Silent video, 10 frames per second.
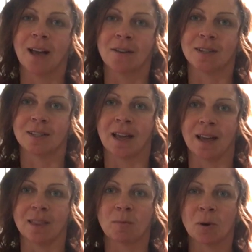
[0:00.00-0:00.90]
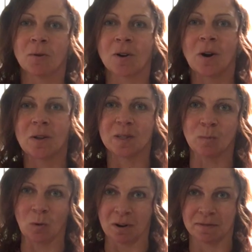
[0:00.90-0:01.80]
how to say, the protocol has
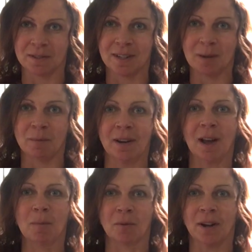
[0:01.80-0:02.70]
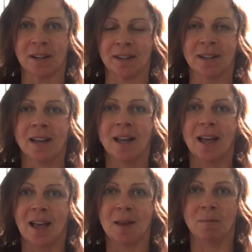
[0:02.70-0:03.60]
morphed and been upgraded
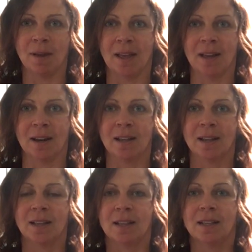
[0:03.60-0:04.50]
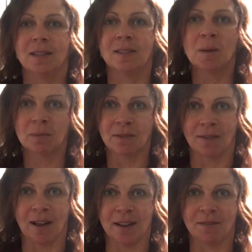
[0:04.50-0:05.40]
and been
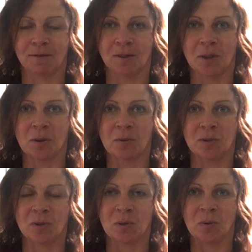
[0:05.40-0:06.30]
simplified for those